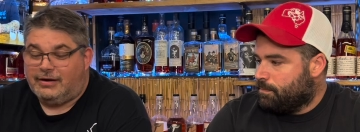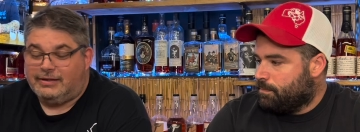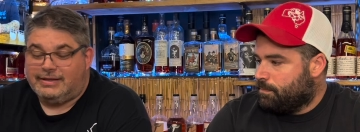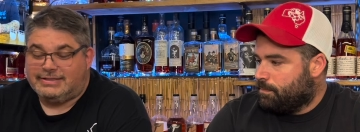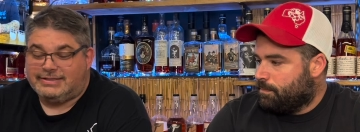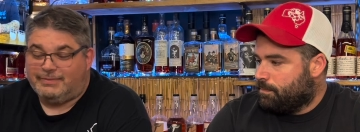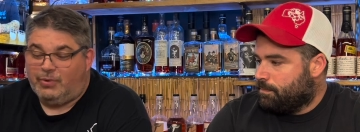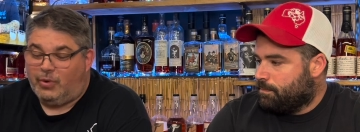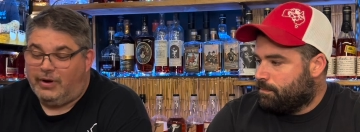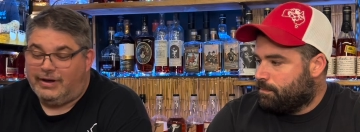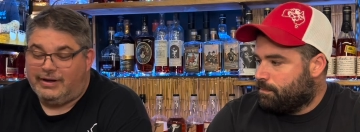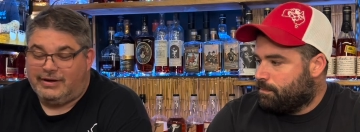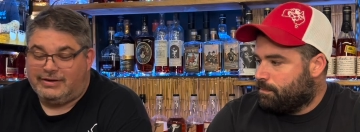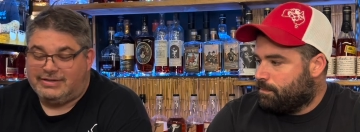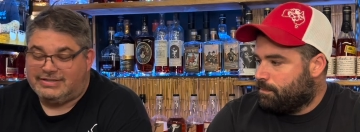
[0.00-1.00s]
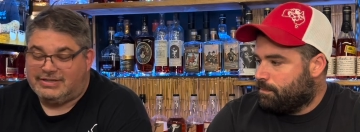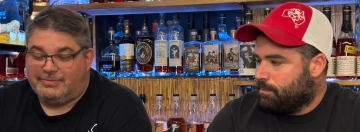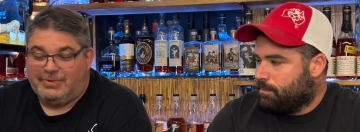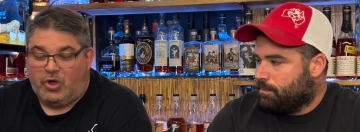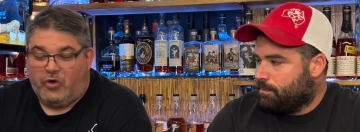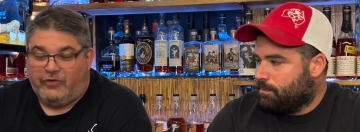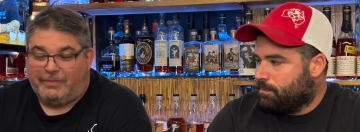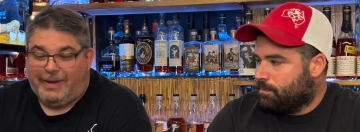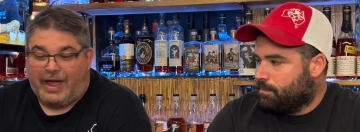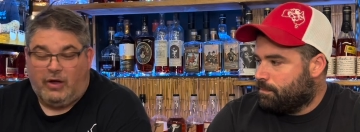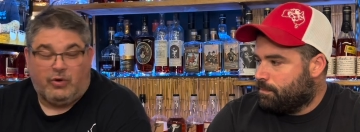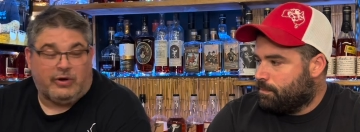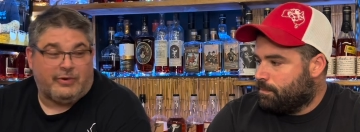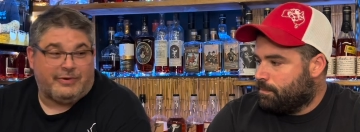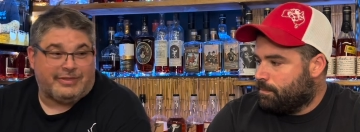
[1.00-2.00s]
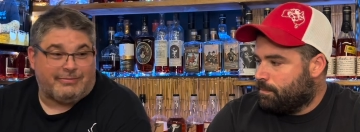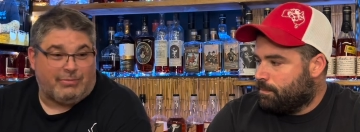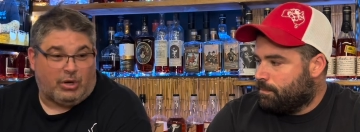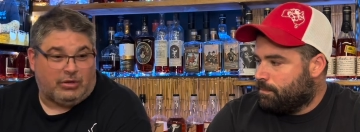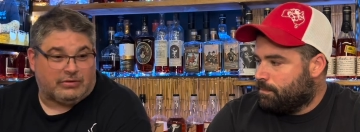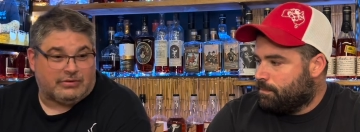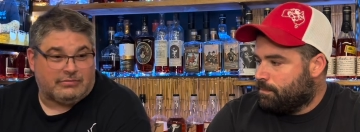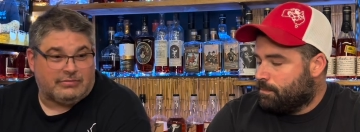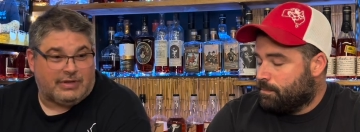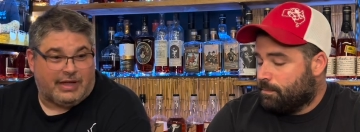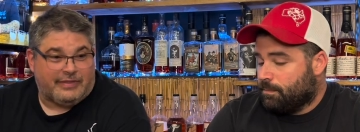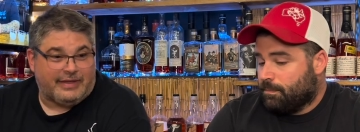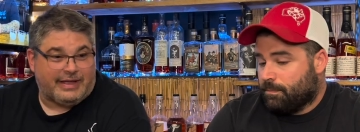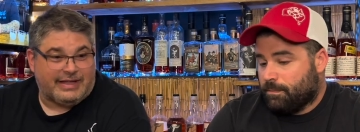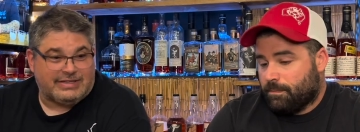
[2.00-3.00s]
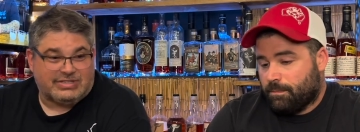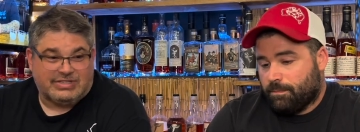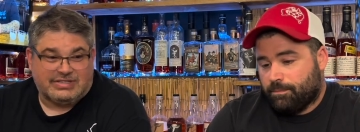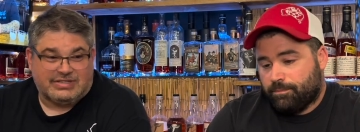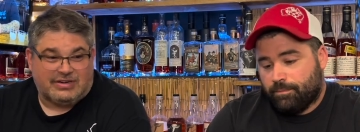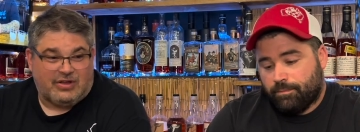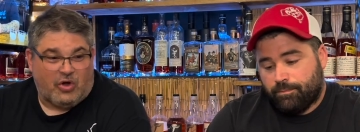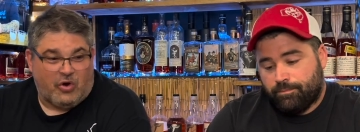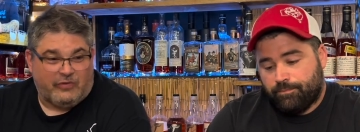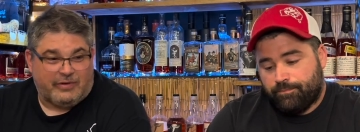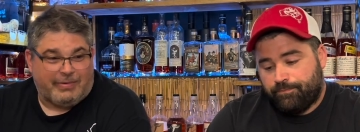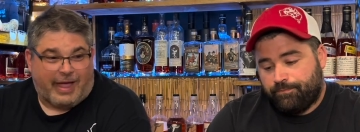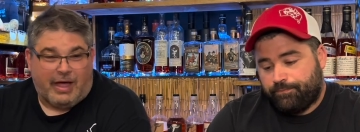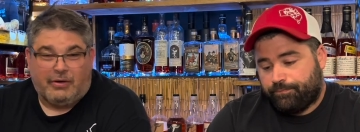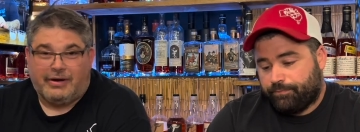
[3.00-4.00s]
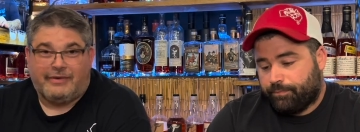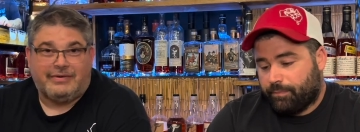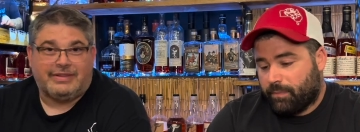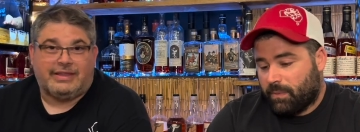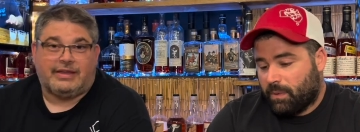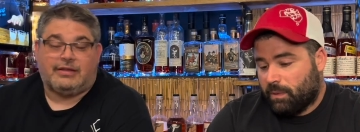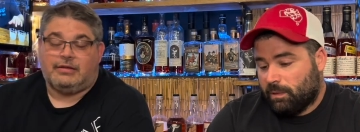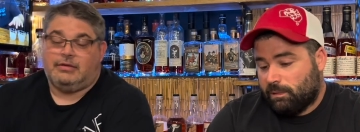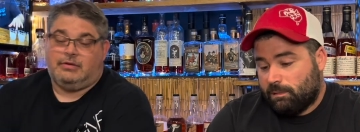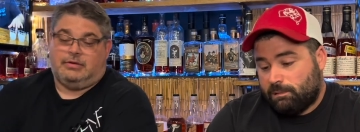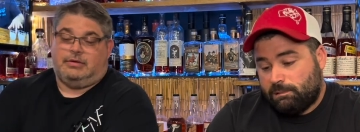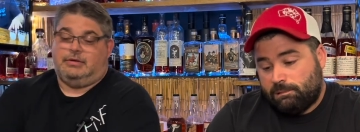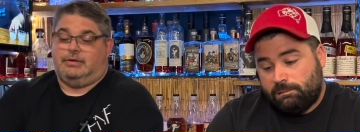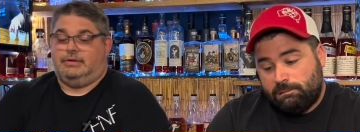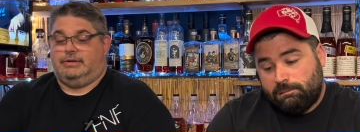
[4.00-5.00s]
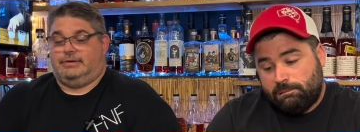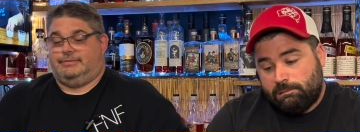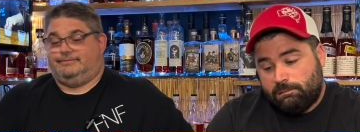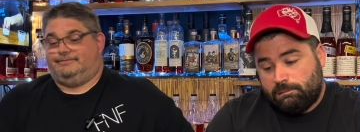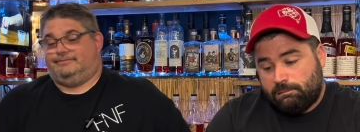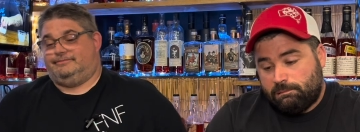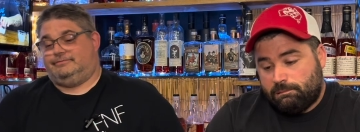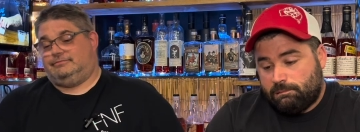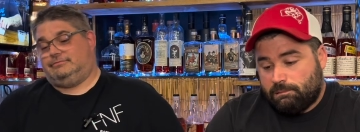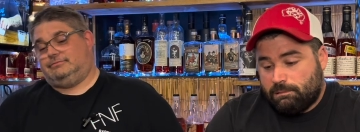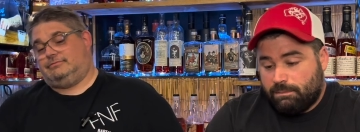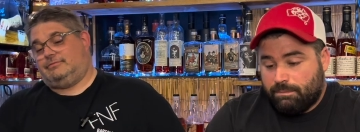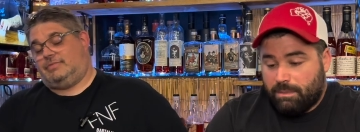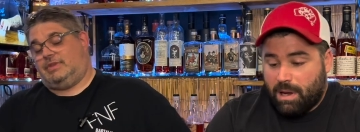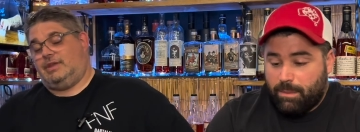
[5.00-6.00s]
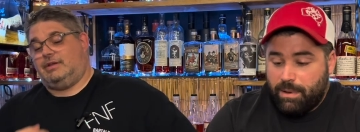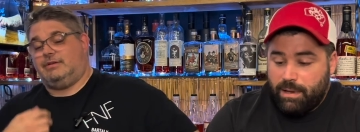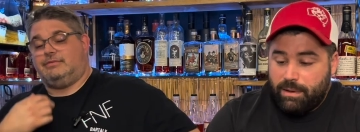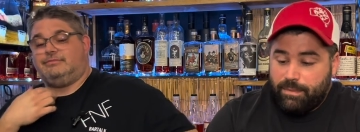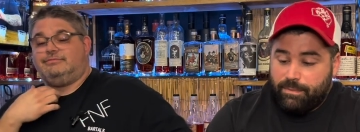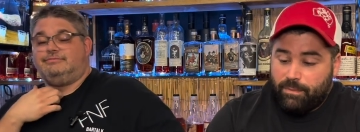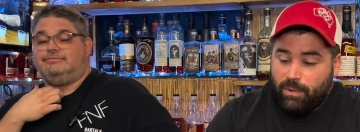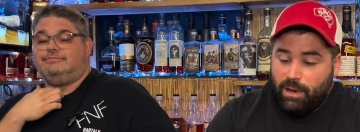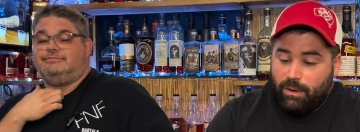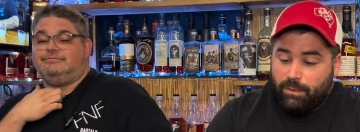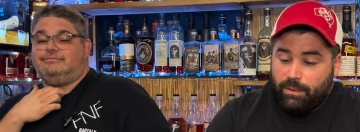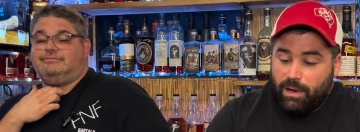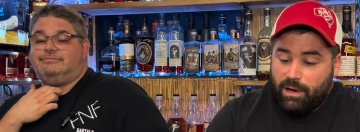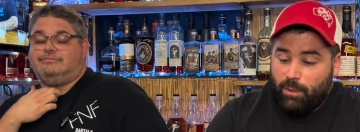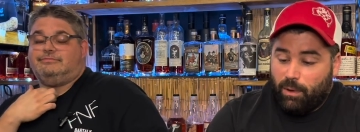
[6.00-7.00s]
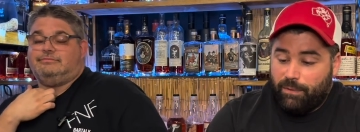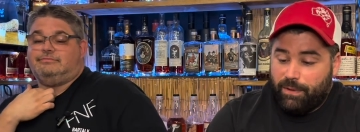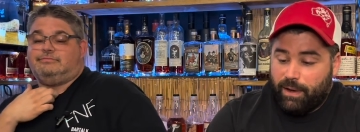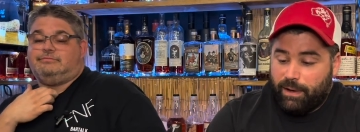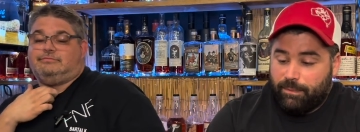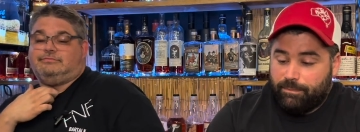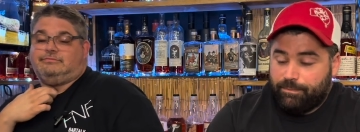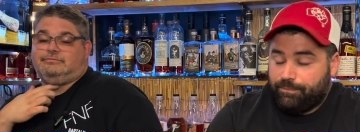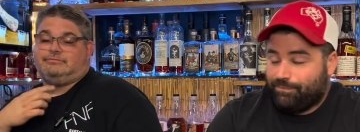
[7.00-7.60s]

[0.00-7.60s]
Speaker 1: gonna disappoint, and they're just gonna be overpowering with the malt. I think that's just gonna overpower everything.
Speaker 2: Maybe. Well, I know one thing.